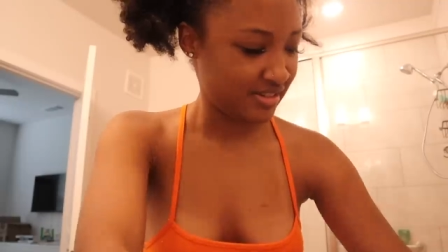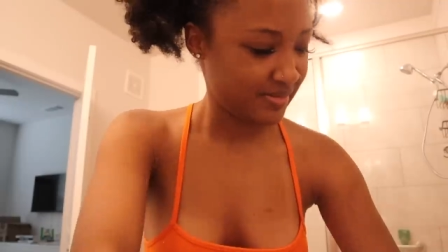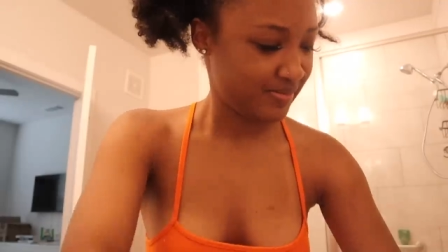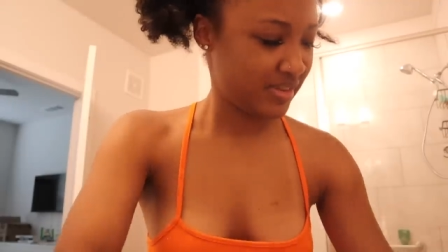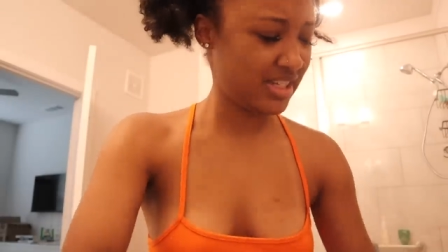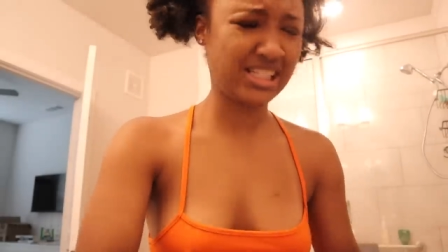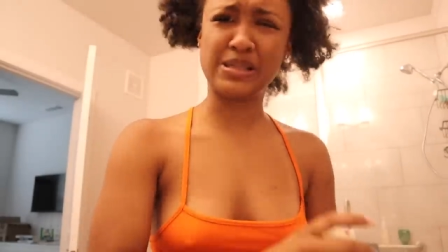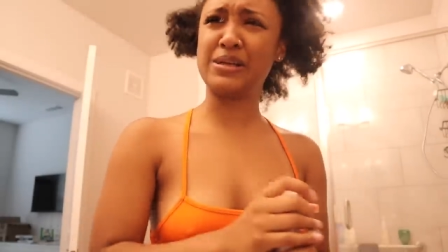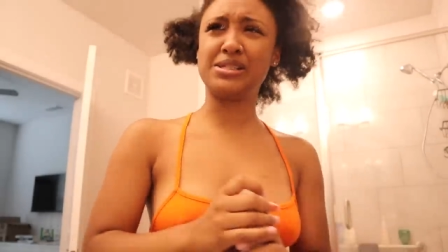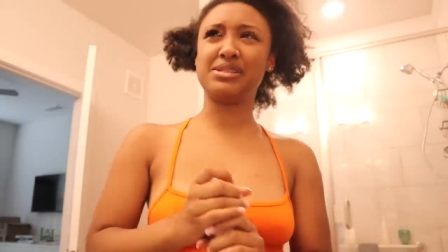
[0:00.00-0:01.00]
be
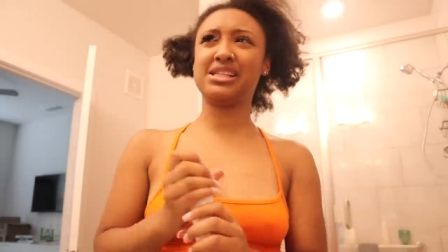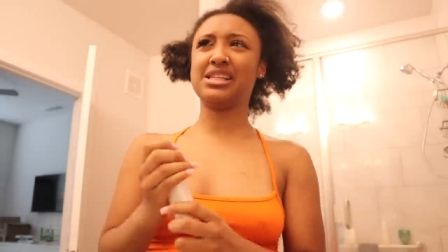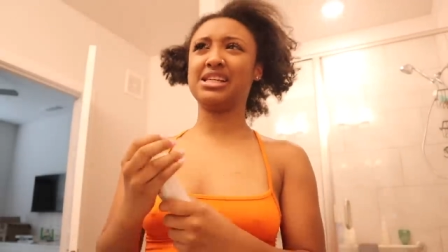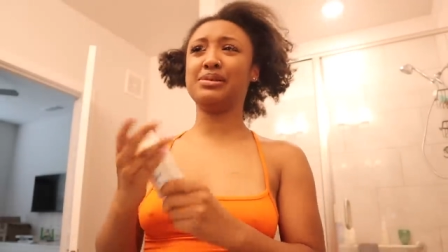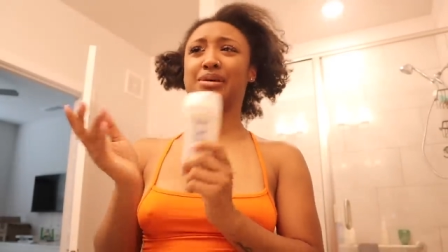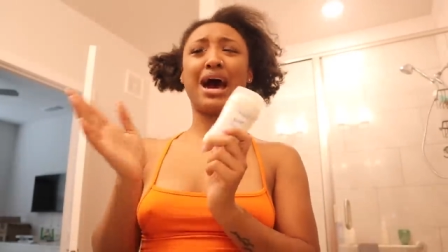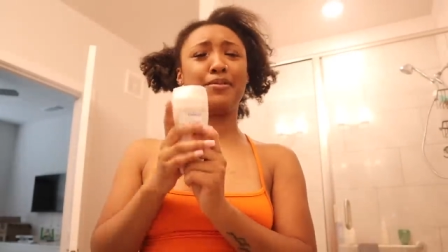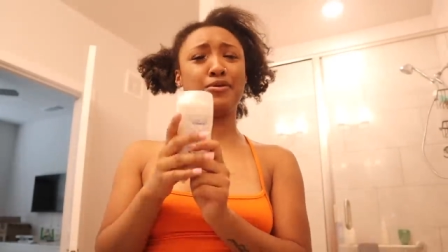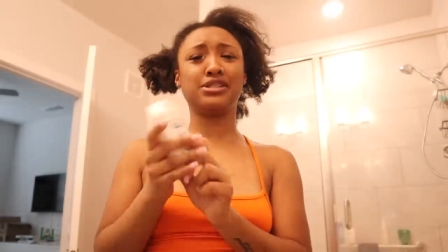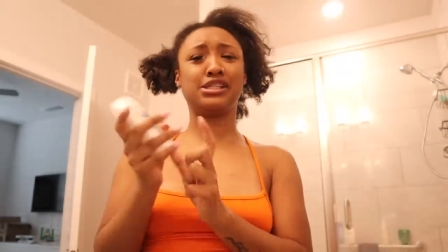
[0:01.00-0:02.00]
sticky?
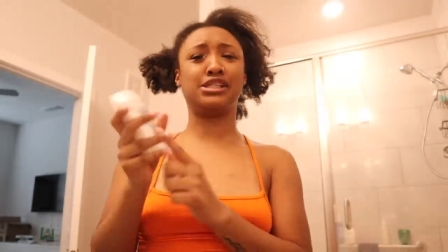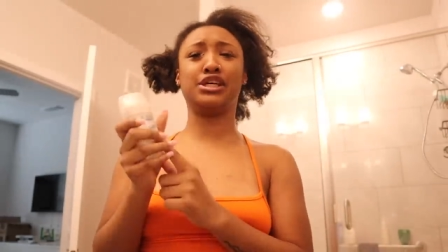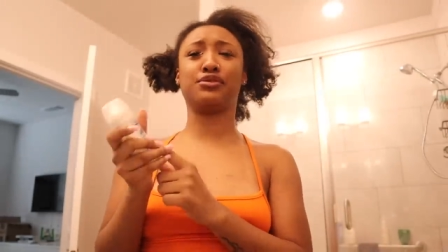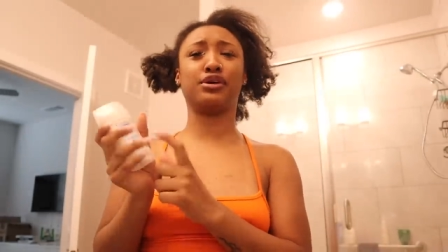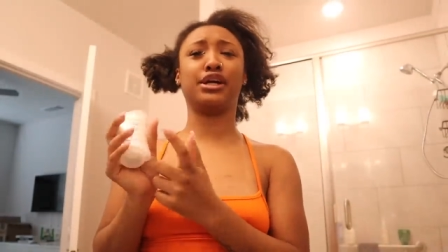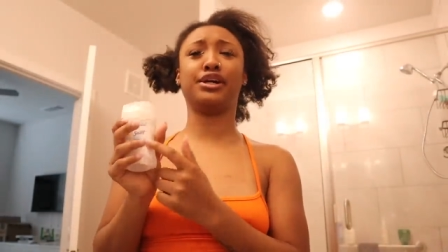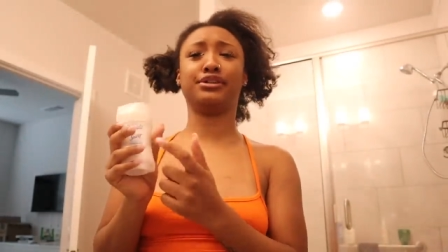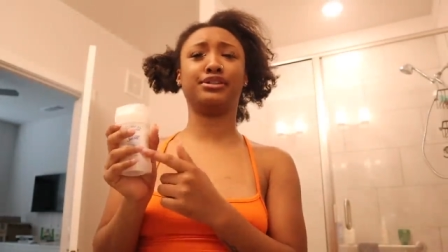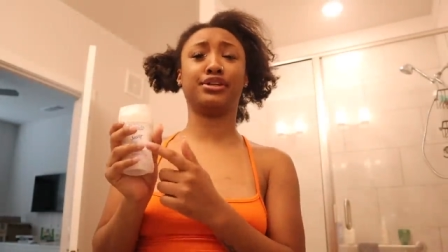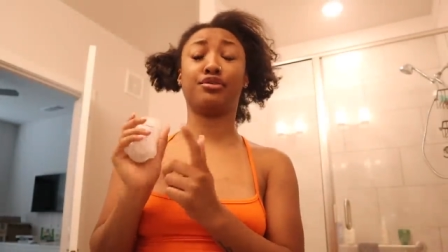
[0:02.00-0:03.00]

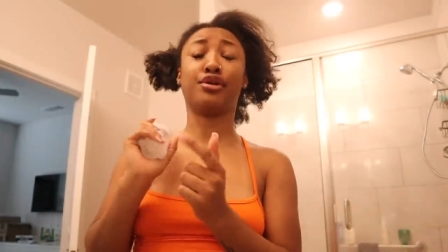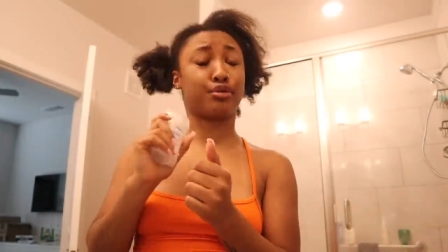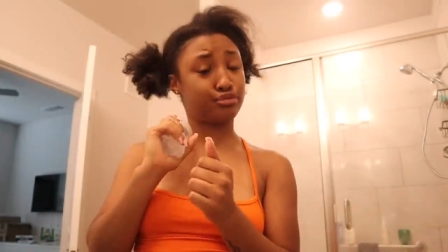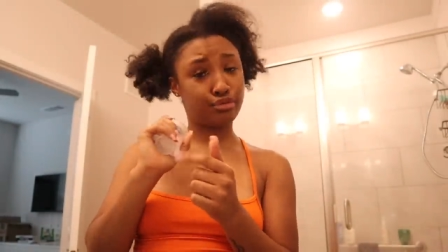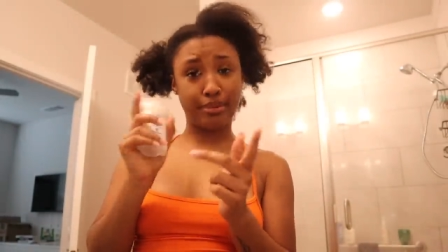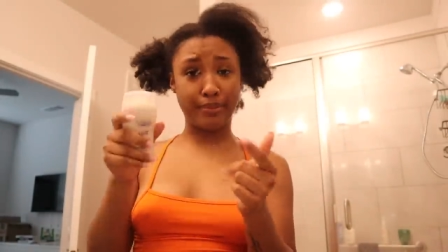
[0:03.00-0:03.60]
Secret Colonial Spring